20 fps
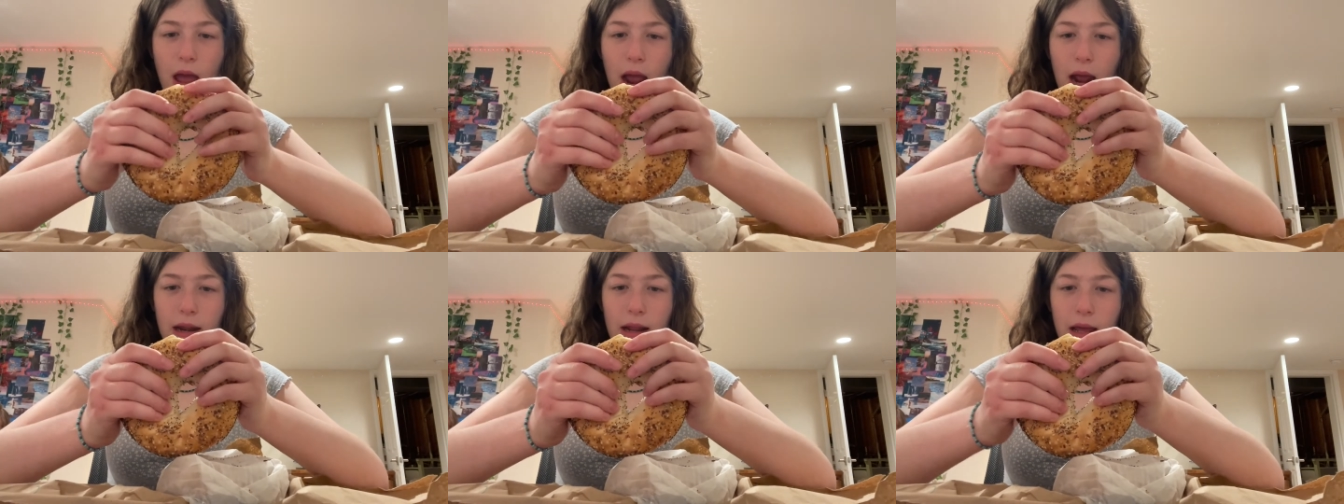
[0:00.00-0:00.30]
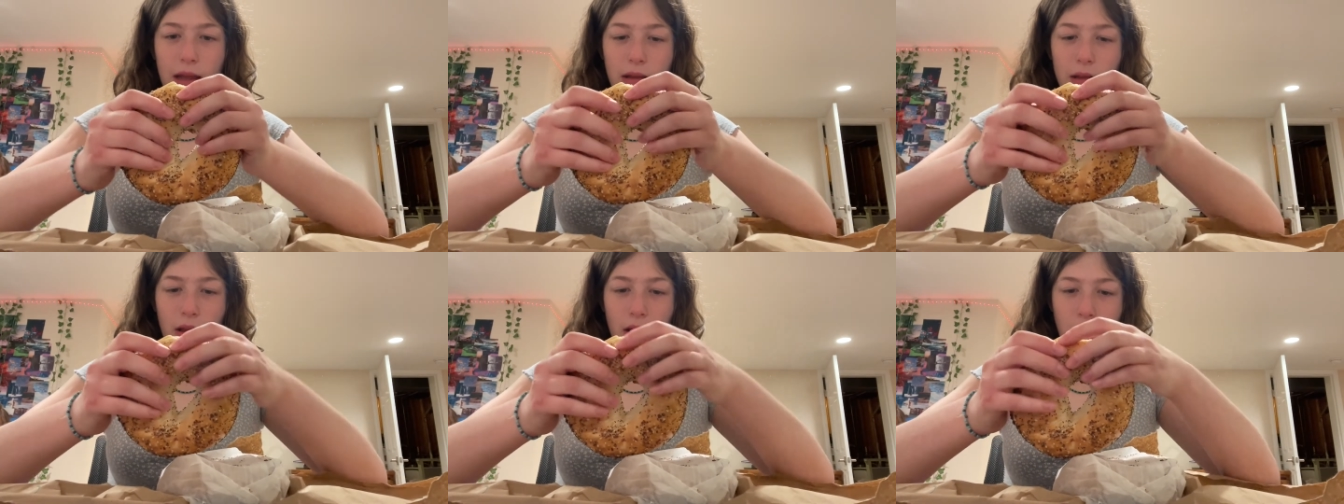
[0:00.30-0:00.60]
And
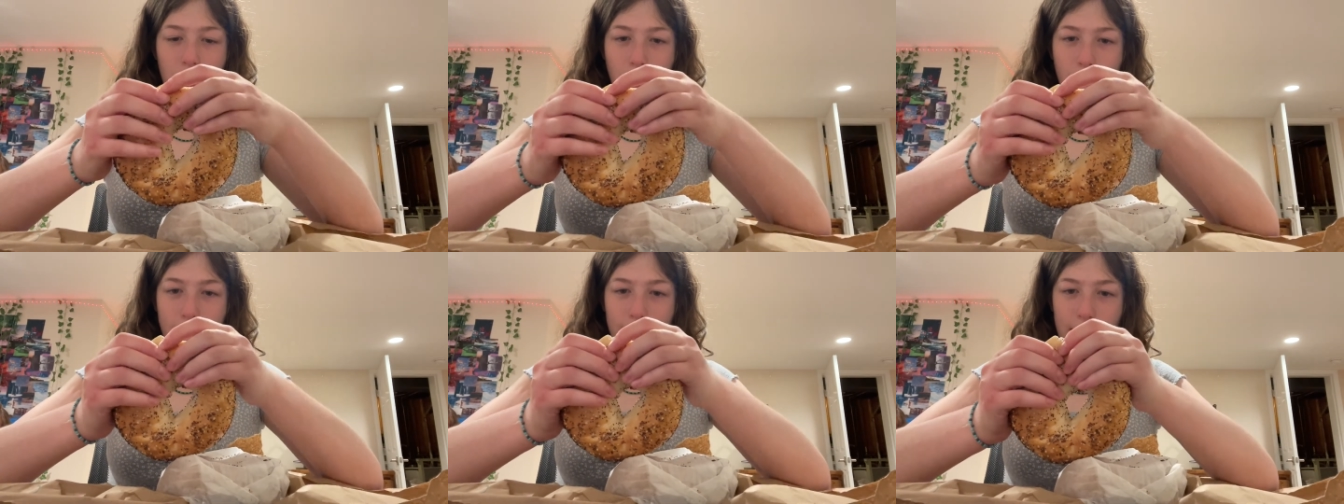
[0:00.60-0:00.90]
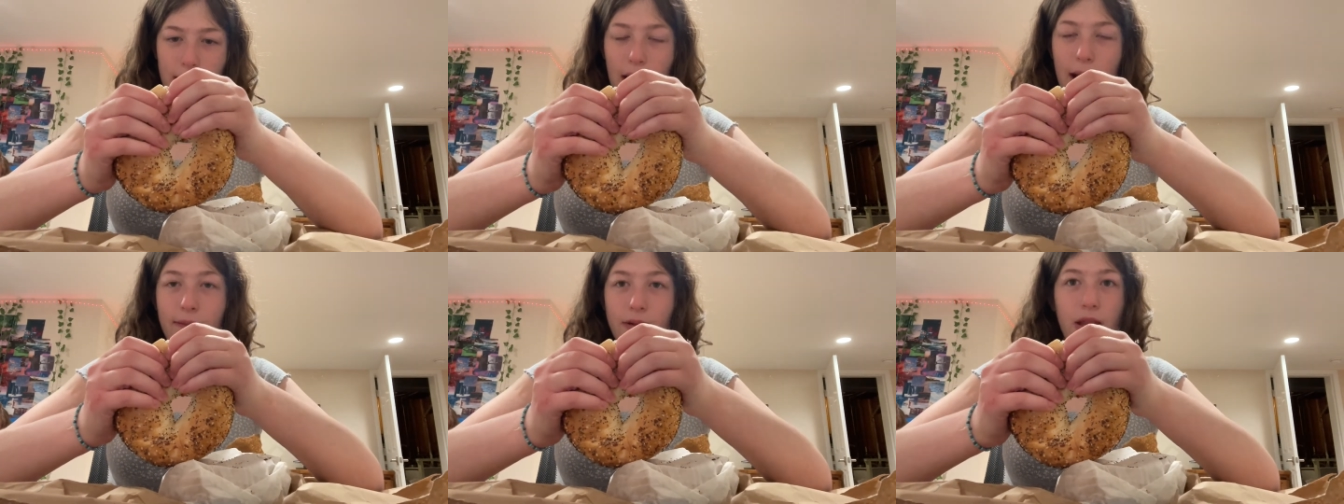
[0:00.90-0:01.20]
I love
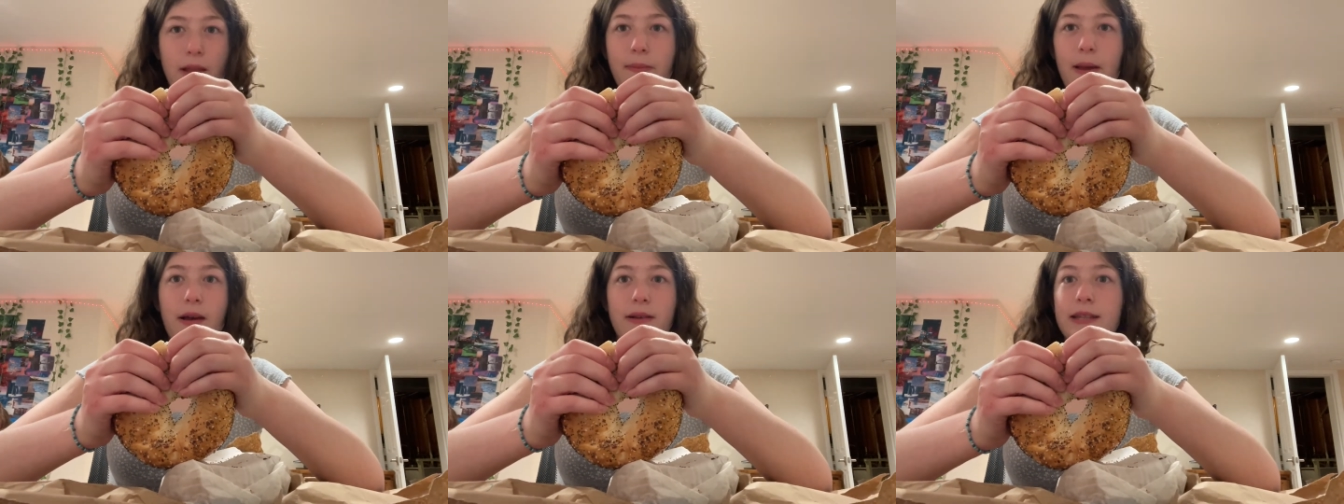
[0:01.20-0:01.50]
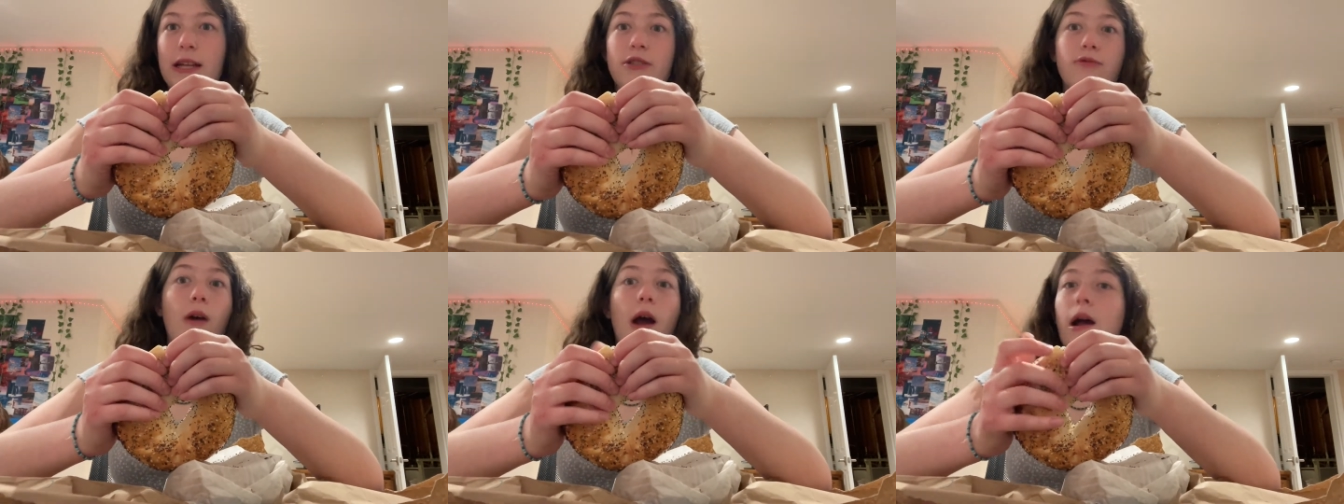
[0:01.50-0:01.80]
like everything bagel.
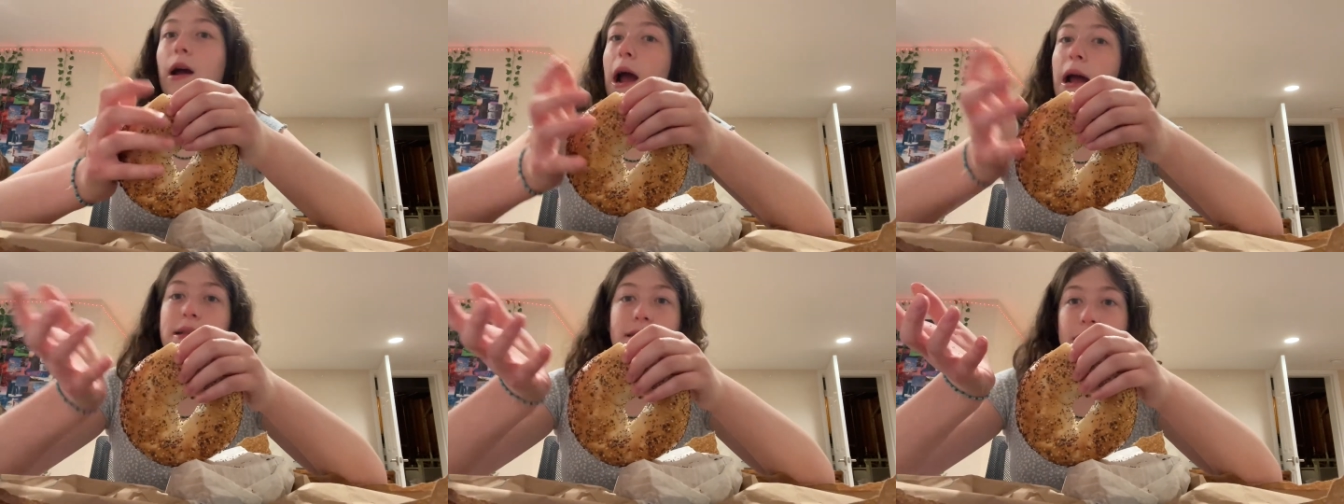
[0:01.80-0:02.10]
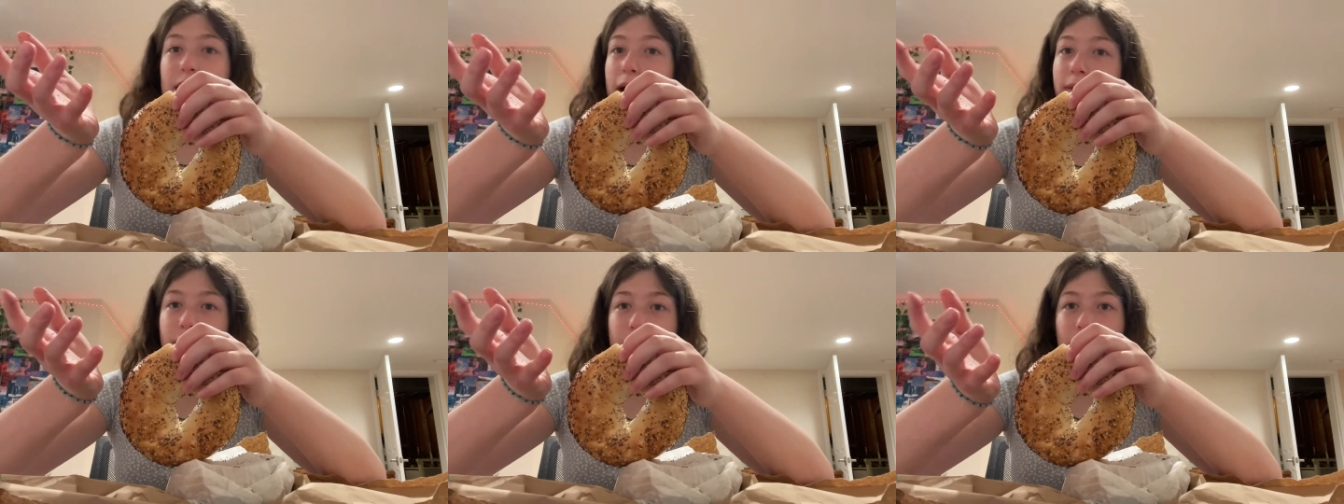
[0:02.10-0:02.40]
That's why I
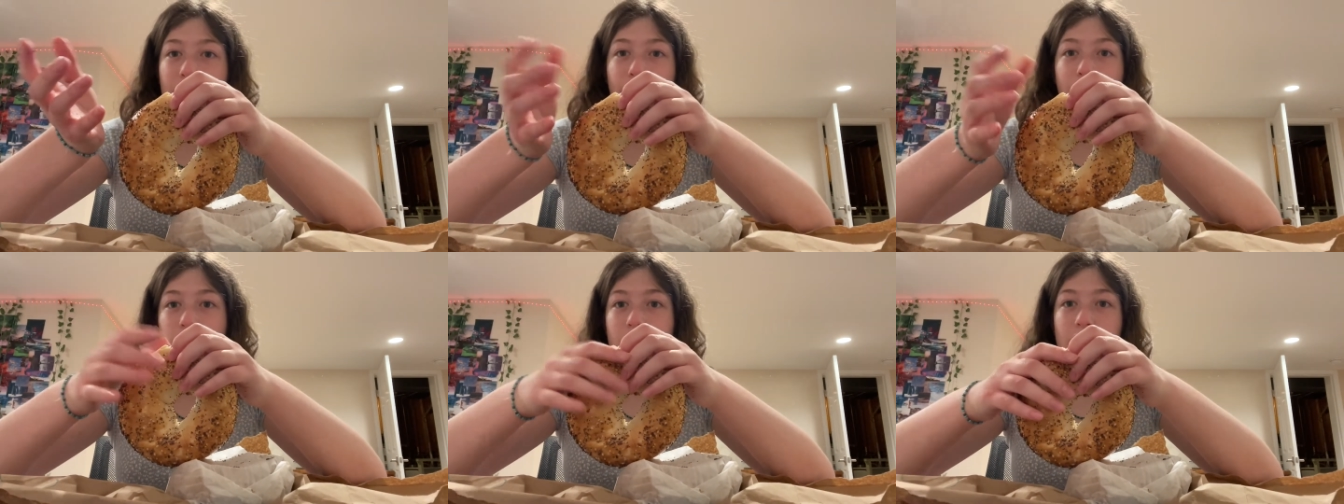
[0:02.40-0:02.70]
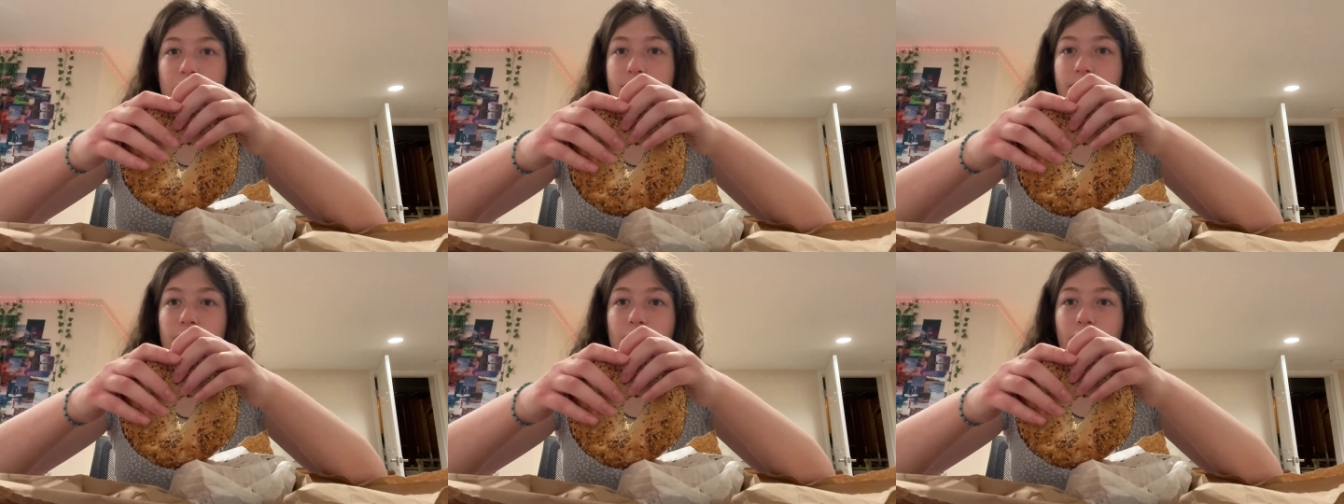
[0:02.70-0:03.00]
did everything for
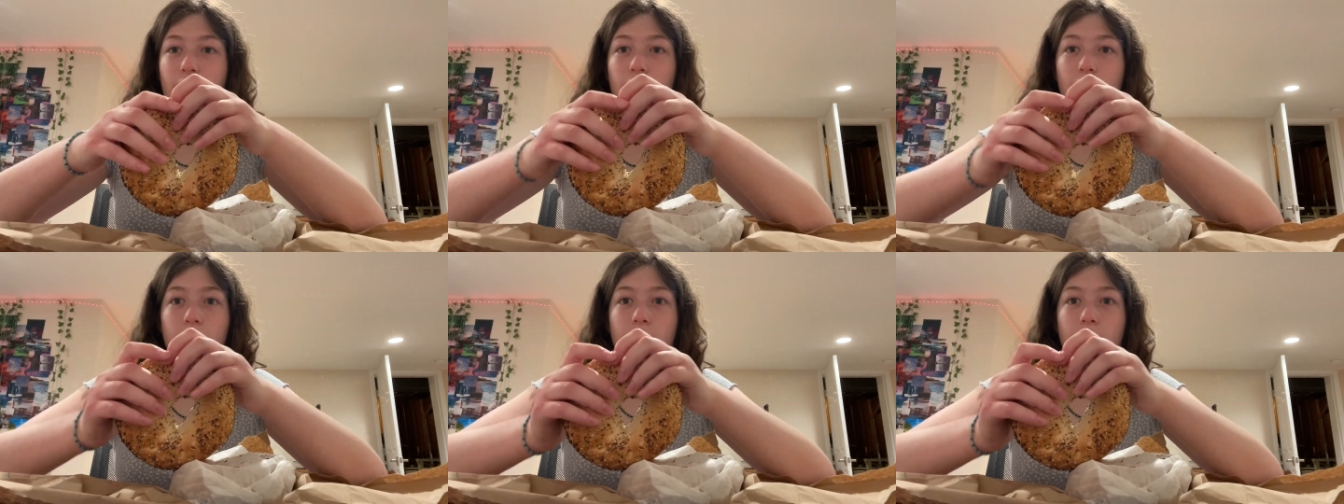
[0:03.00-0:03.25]
this video,